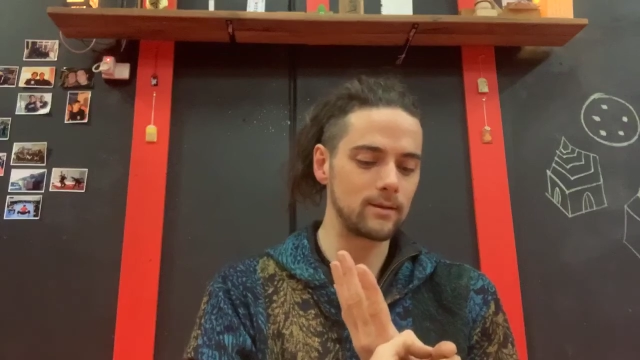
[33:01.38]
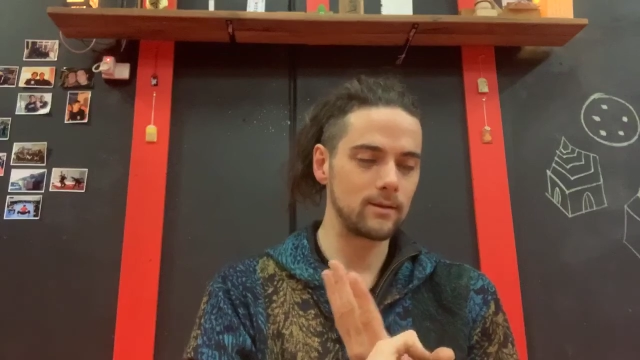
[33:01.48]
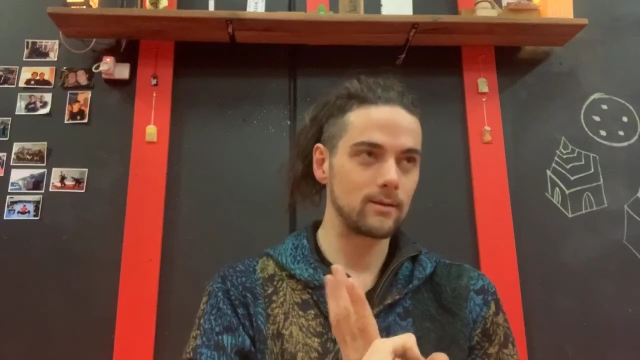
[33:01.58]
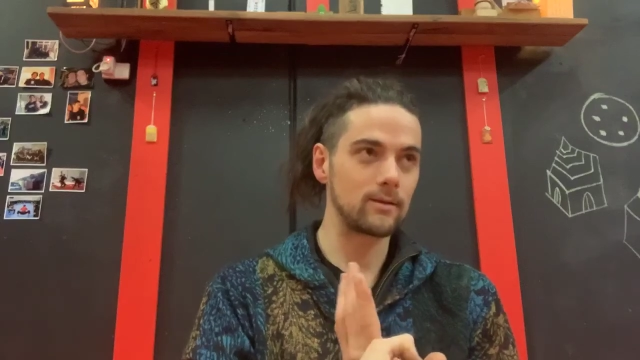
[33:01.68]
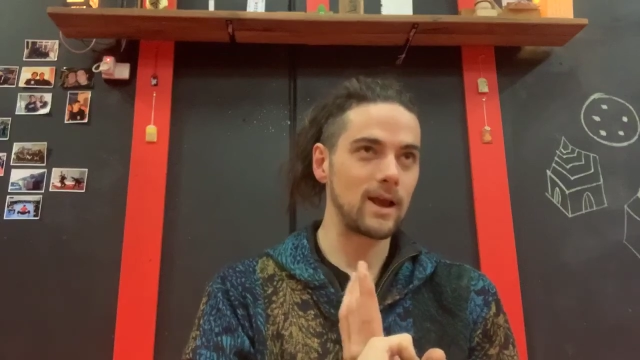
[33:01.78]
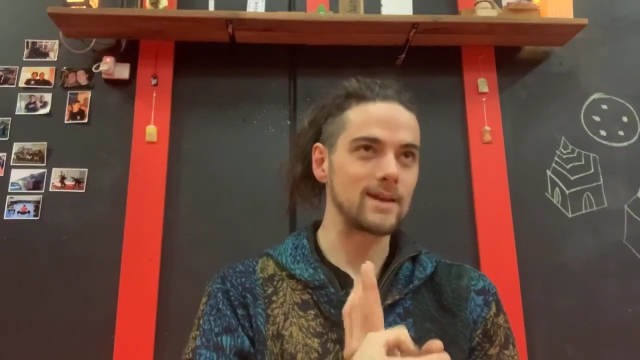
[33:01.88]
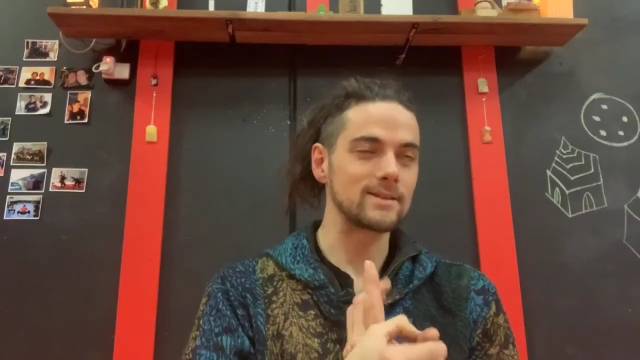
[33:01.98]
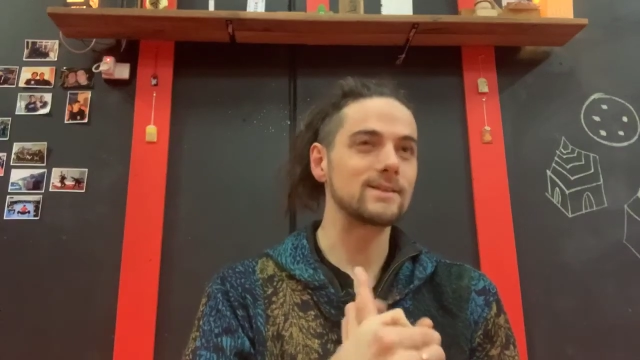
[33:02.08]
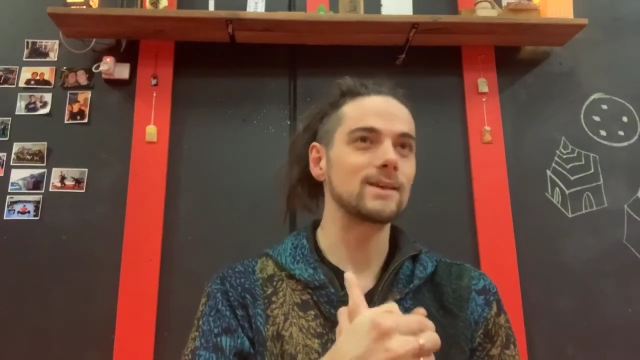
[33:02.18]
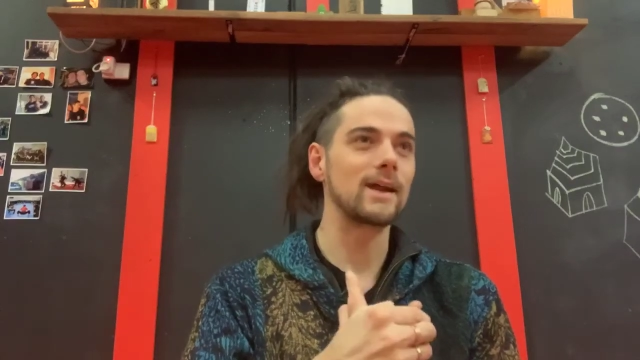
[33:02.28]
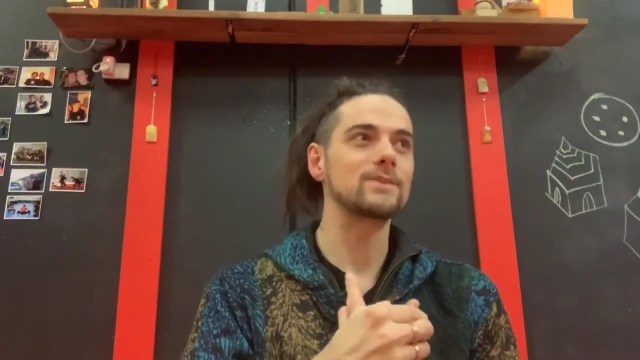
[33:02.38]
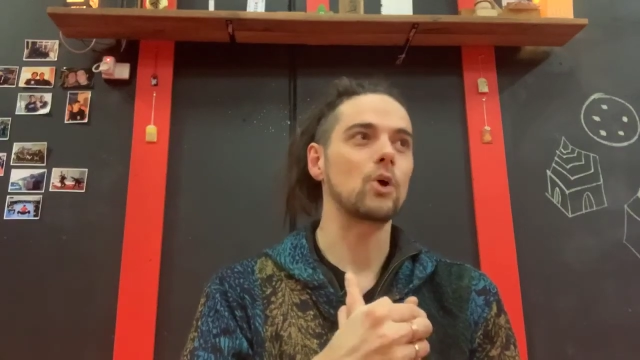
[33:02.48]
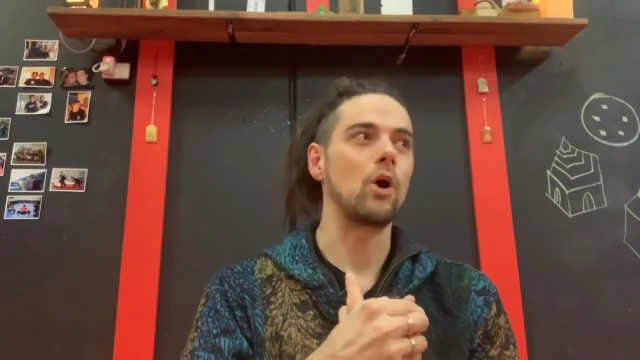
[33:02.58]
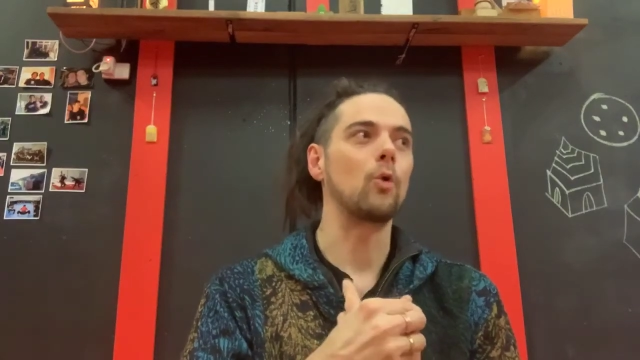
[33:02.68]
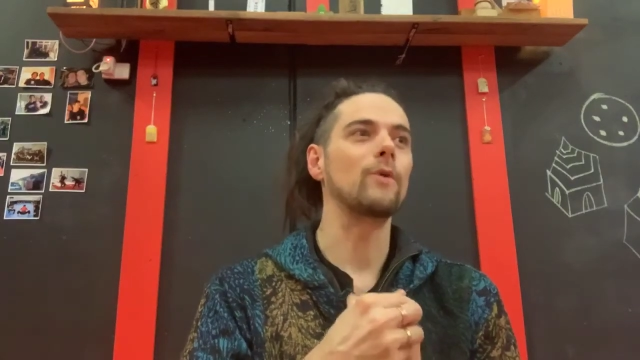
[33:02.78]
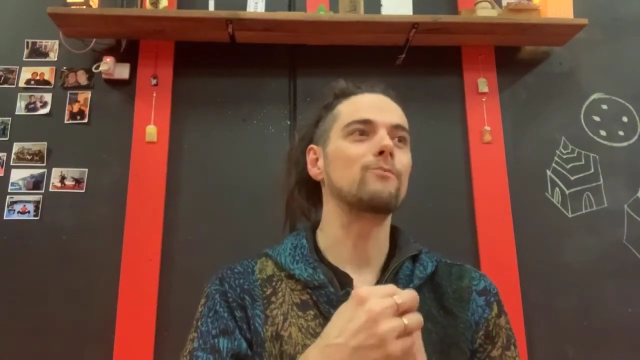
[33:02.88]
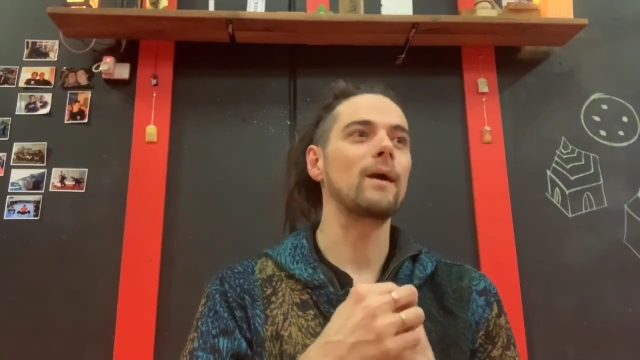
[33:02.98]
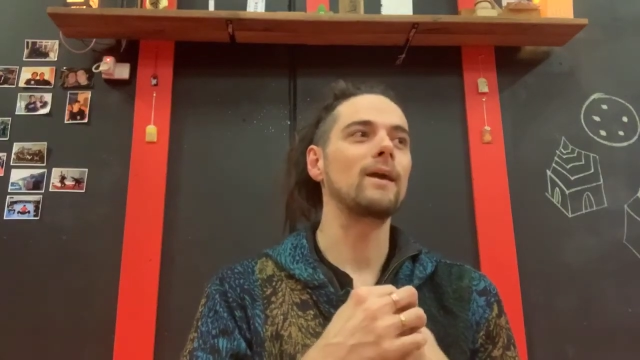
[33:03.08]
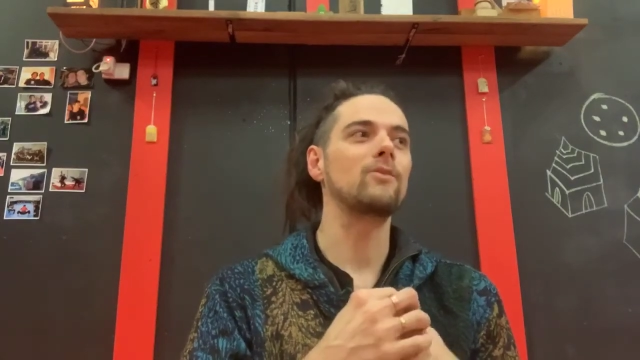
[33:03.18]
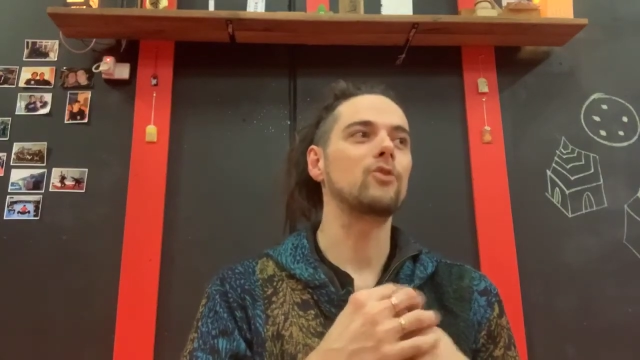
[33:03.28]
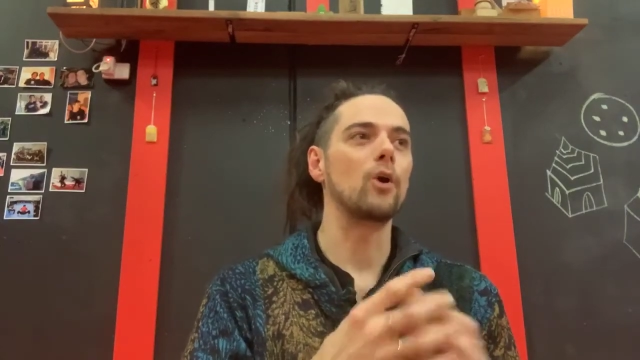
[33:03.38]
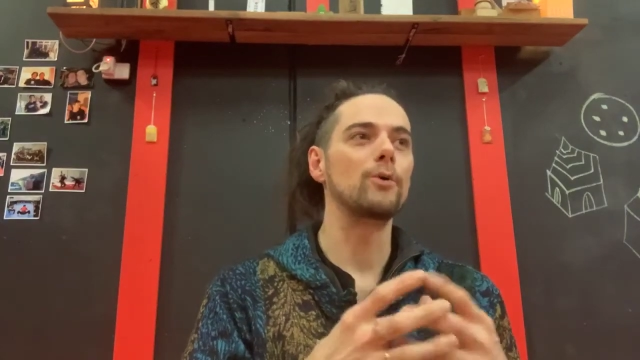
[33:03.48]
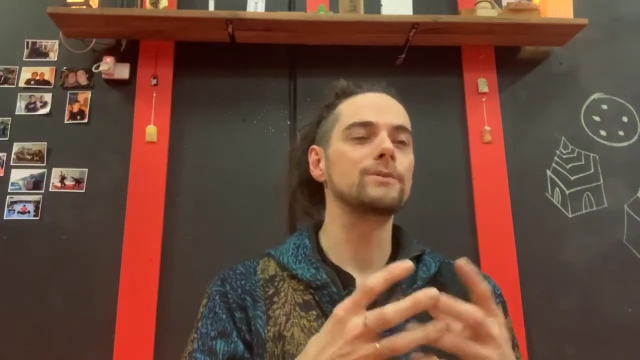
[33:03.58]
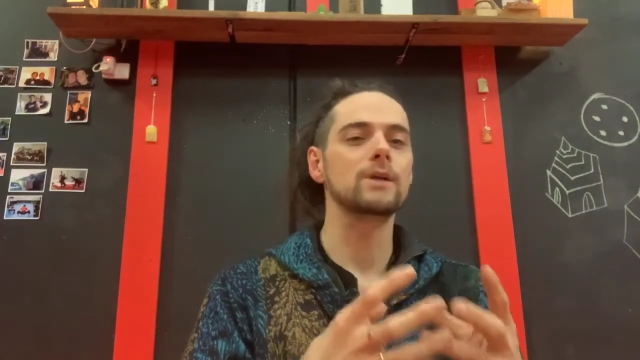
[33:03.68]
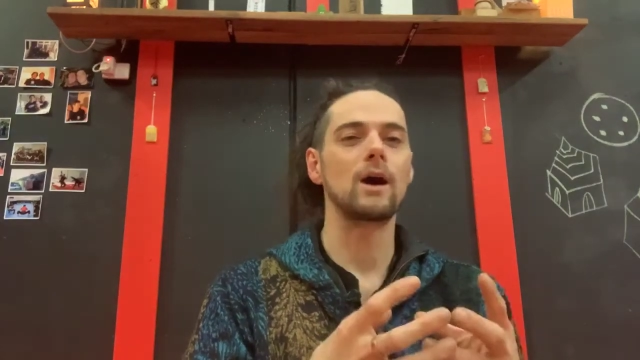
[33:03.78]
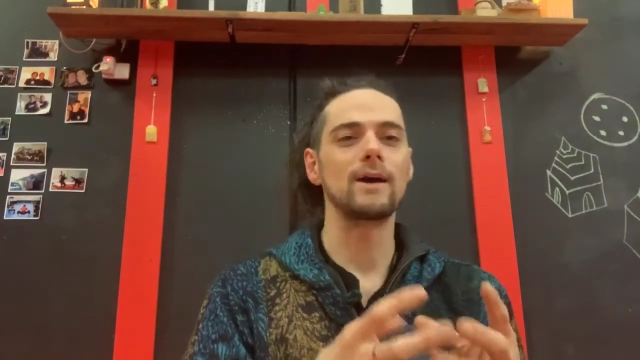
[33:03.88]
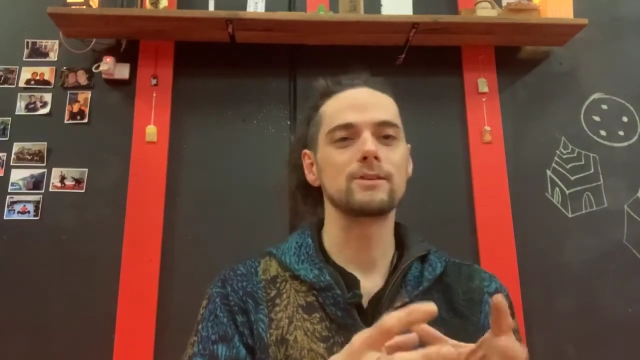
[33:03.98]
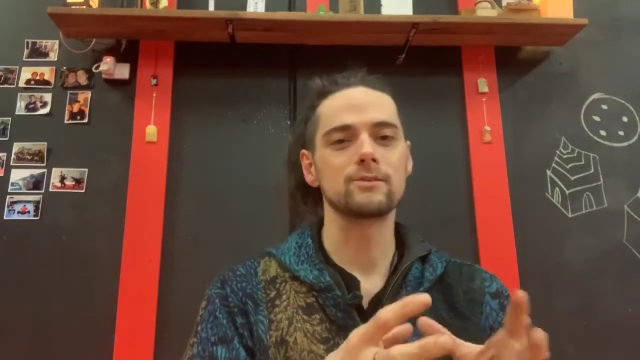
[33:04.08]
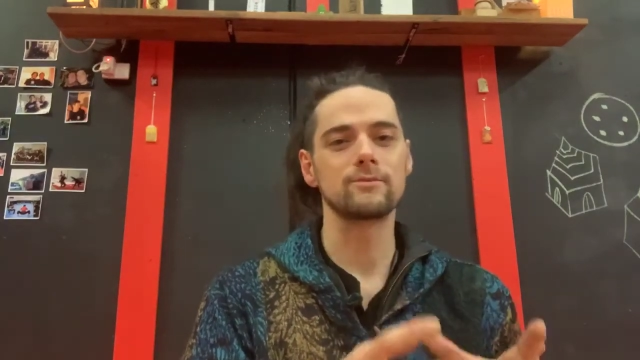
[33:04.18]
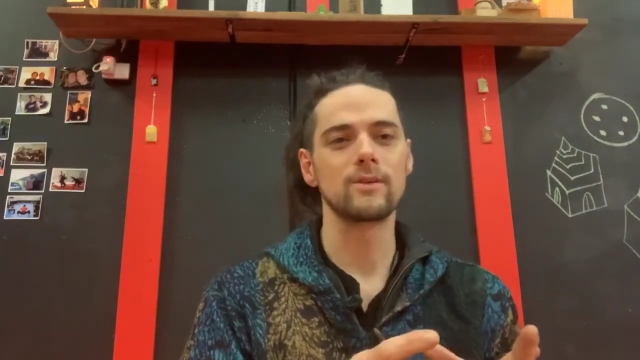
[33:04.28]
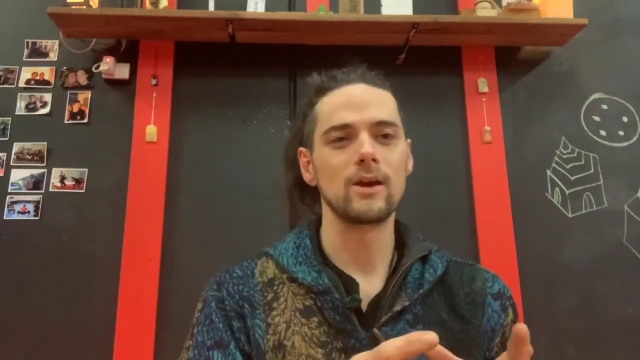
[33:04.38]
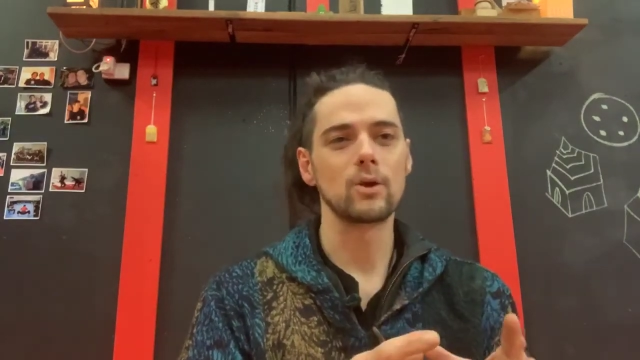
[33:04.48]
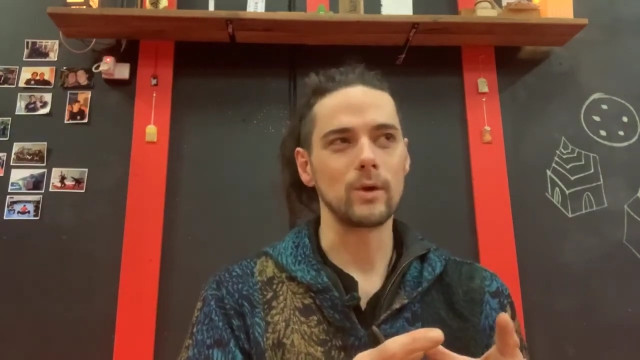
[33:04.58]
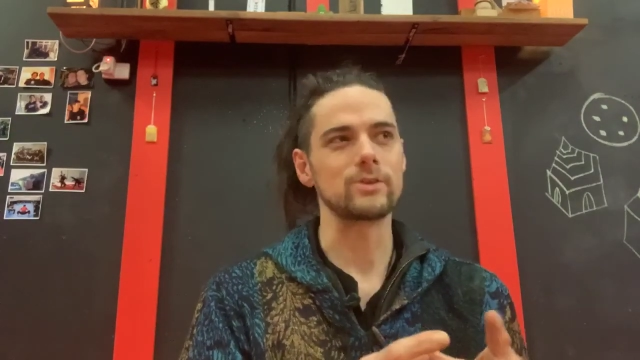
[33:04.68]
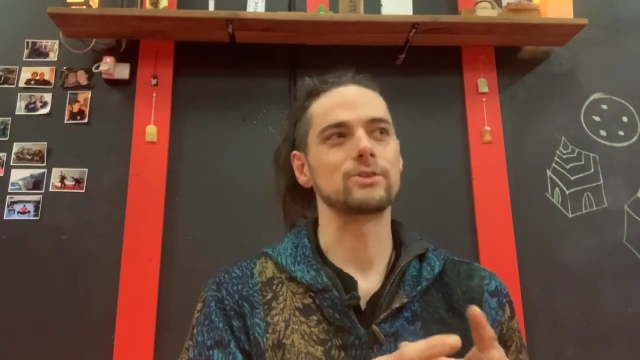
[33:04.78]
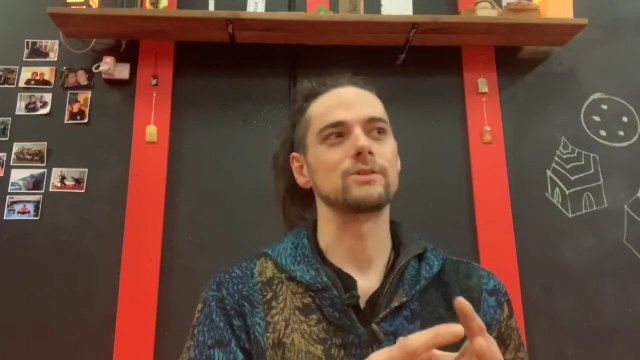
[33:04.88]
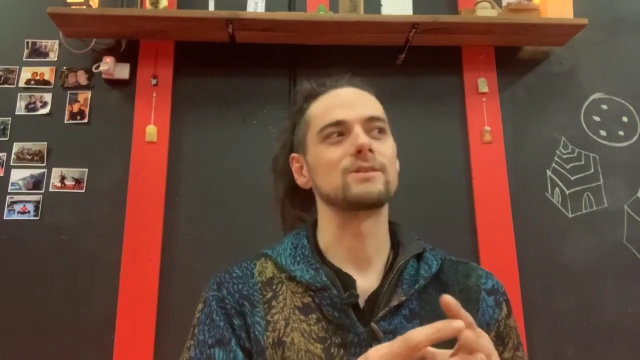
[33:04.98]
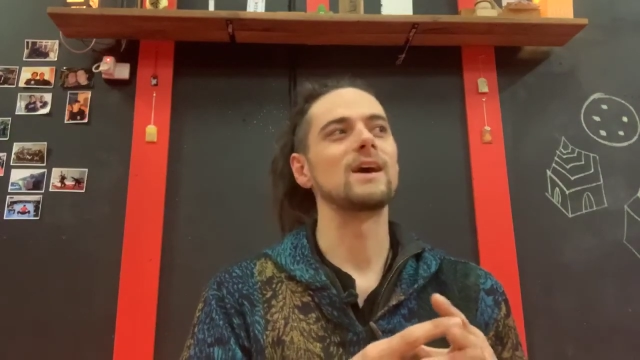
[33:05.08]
as a society as a whole, we've made those kinds of questions,